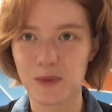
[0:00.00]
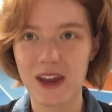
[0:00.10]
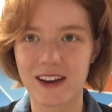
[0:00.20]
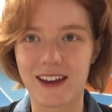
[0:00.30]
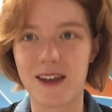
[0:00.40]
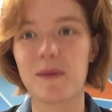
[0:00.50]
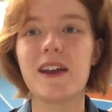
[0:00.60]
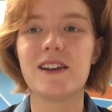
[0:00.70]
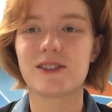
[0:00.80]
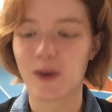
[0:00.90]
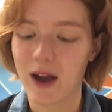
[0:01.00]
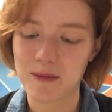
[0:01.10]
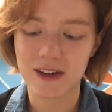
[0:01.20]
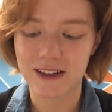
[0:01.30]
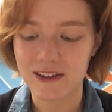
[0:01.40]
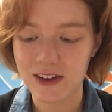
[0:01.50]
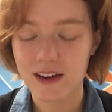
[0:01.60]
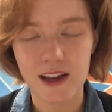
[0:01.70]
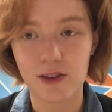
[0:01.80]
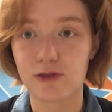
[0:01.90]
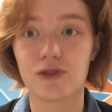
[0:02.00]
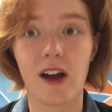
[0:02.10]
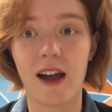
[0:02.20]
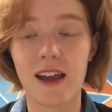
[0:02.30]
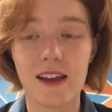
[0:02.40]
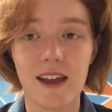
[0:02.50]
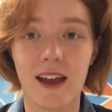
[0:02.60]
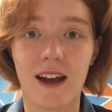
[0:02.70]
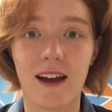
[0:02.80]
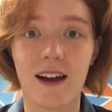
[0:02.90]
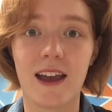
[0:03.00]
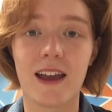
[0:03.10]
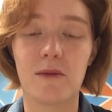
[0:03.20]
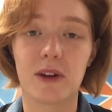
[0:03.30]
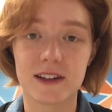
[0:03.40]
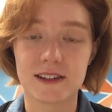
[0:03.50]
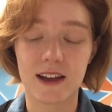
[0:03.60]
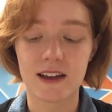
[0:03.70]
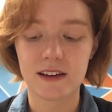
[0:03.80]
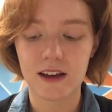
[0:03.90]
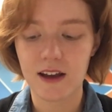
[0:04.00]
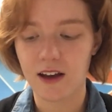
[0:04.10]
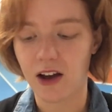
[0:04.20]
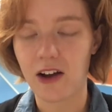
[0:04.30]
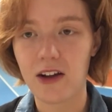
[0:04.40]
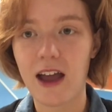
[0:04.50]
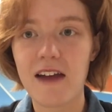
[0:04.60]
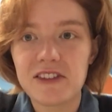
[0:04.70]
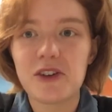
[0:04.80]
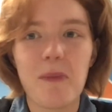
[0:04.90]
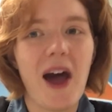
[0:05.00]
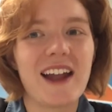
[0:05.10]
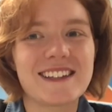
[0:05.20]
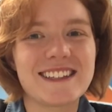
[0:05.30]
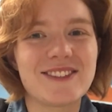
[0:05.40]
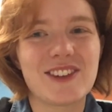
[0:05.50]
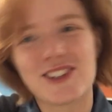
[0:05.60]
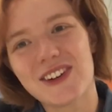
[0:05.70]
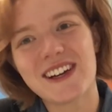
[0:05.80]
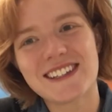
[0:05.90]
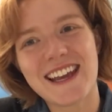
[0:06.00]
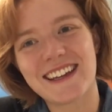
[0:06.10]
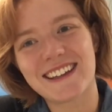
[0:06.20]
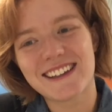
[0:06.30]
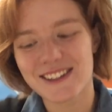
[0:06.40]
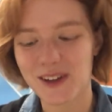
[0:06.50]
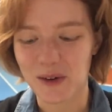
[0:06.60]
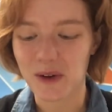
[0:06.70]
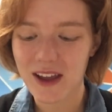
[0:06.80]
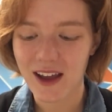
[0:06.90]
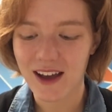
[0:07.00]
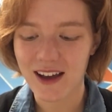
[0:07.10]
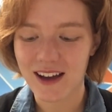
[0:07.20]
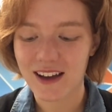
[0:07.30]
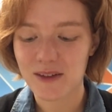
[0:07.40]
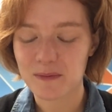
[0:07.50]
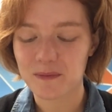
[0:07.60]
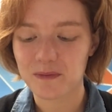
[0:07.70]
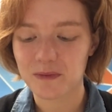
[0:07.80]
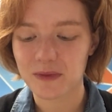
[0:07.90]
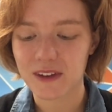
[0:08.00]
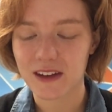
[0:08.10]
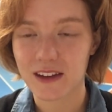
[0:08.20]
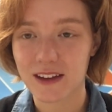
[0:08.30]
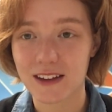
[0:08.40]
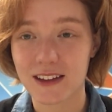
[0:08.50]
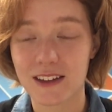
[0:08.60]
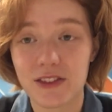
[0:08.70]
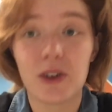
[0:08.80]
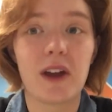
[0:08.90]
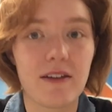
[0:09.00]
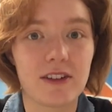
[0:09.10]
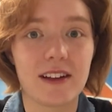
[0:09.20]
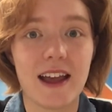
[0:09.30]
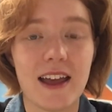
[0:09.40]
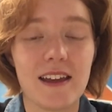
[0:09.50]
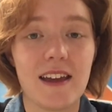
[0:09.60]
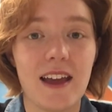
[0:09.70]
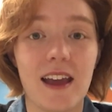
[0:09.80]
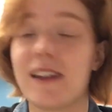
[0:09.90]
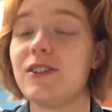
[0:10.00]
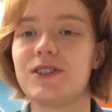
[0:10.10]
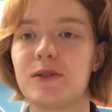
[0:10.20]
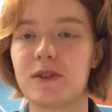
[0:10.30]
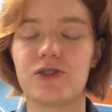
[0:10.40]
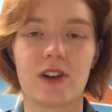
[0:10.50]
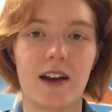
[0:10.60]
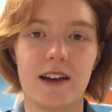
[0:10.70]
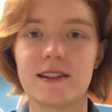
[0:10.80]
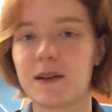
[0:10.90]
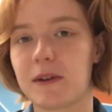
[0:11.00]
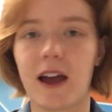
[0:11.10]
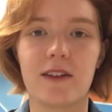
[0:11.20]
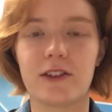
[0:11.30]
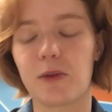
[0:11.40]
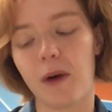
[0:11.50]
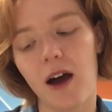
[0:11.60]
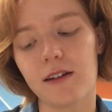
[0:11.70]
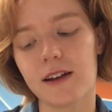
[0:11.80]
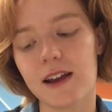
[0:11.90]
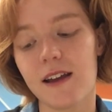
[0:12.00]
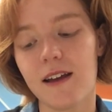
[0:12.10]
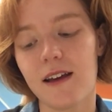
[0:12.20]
a waiting game. So I'm going to leave it, it'll dry, and when it's done, I'll have a little pot, which is very exciting. So if you don't have clay and you still want to try some kind of little pottery,